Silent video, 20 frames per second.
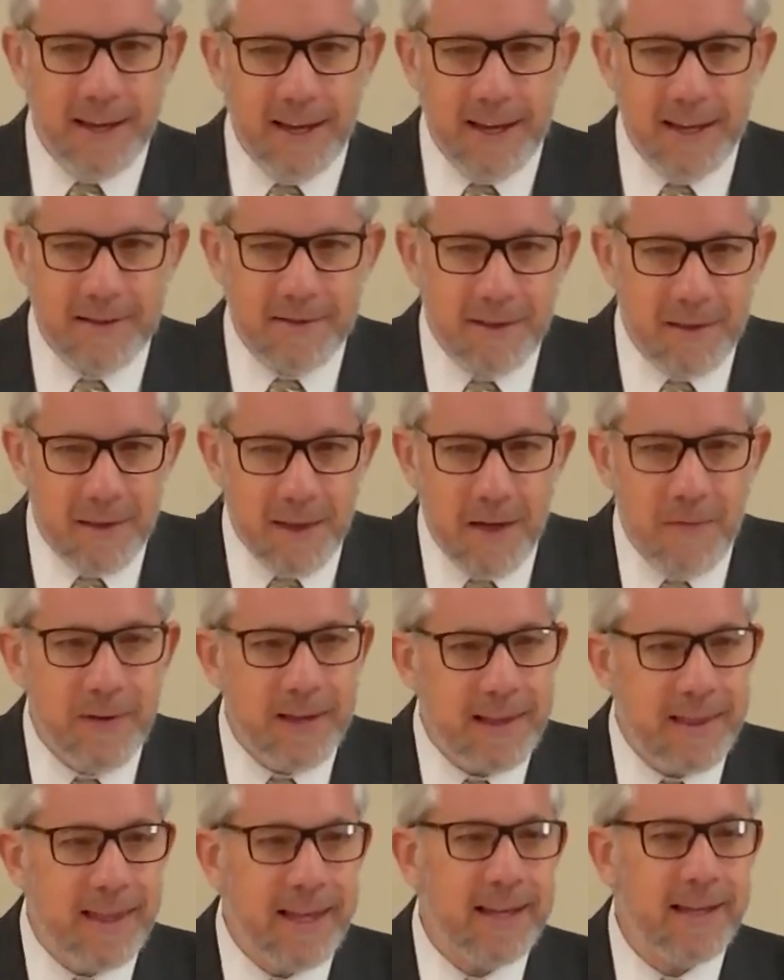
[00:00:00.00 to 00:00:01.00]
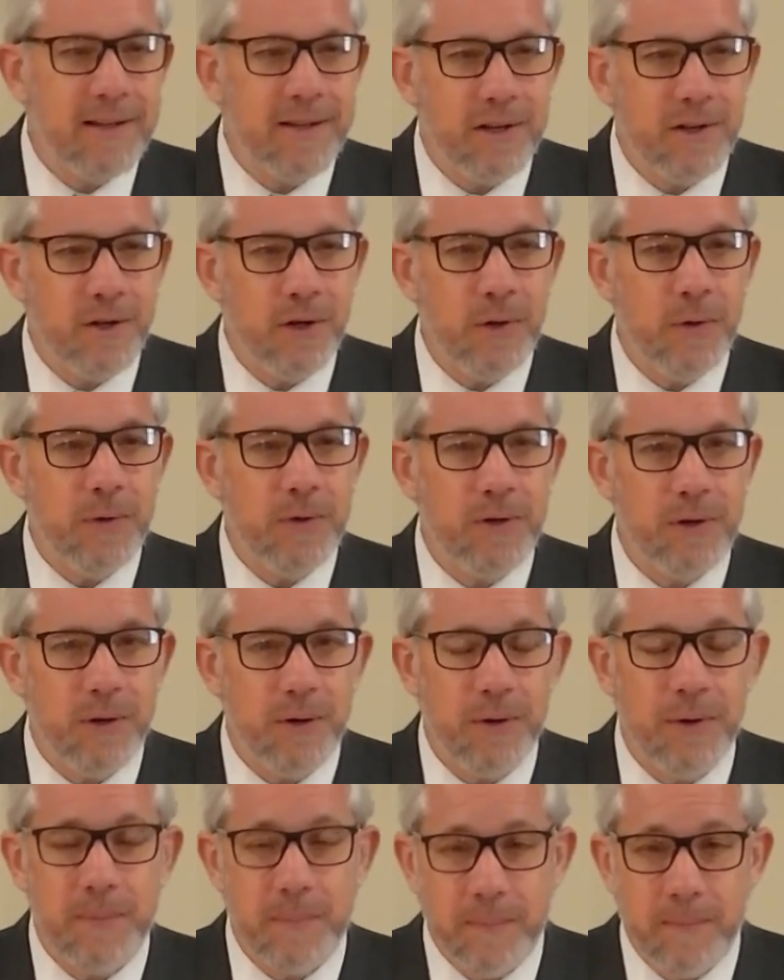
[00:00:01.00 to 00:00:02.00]
it's a loving thing to do
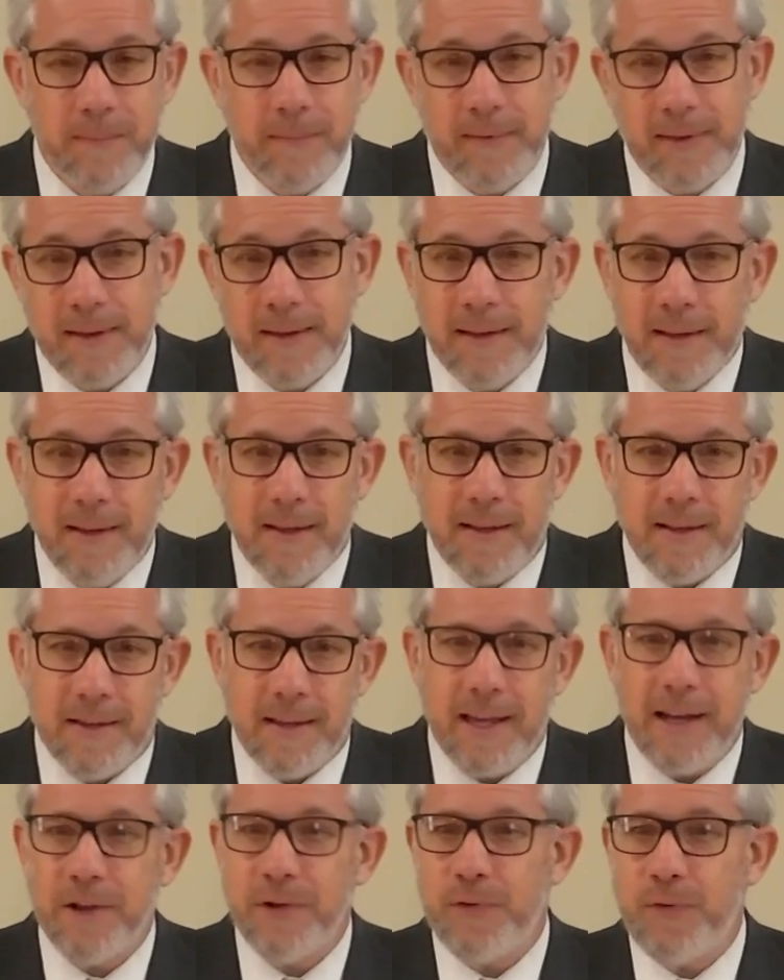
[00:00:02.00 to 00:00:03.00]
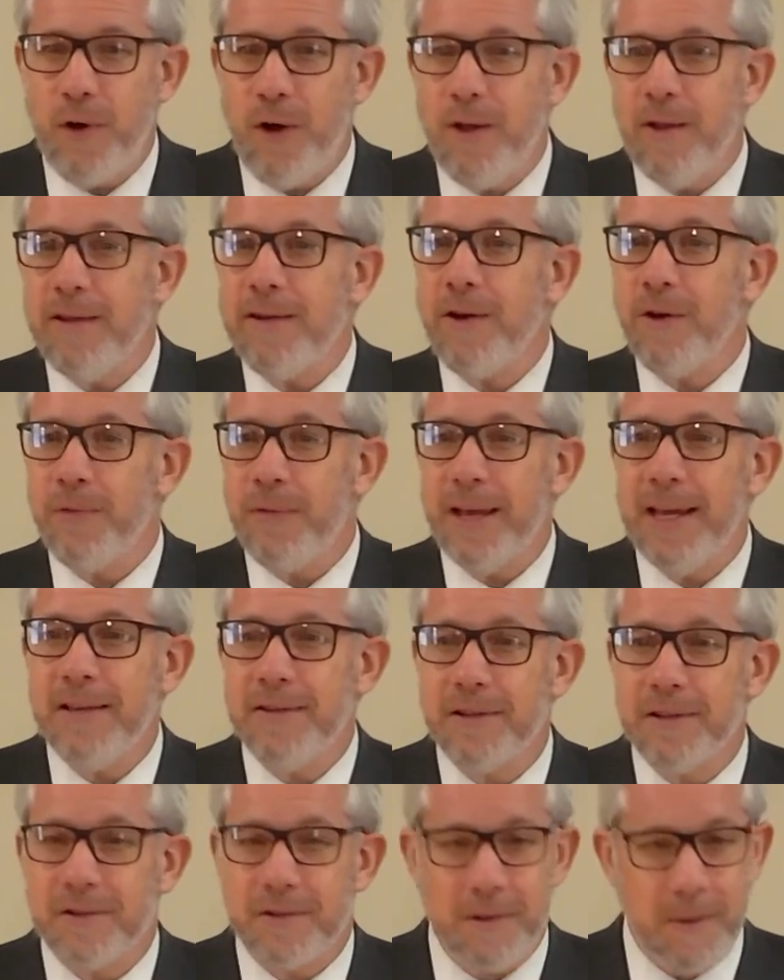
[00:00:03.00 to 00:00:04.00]
to let us fall on our
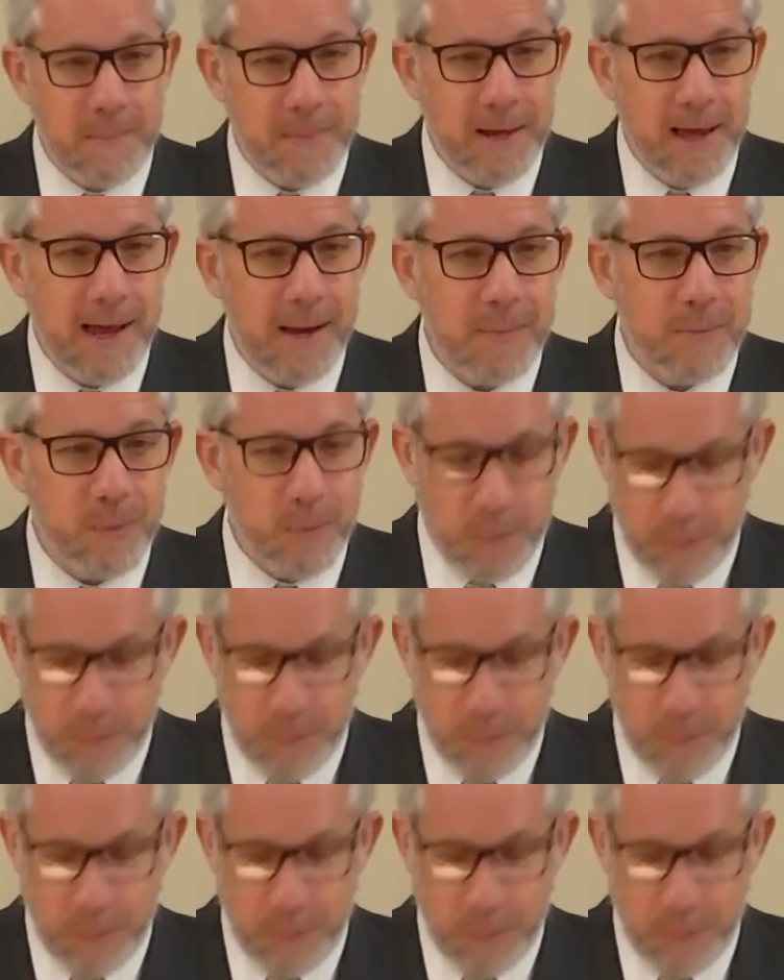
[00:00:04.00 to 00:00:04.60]
faces sometimes when we're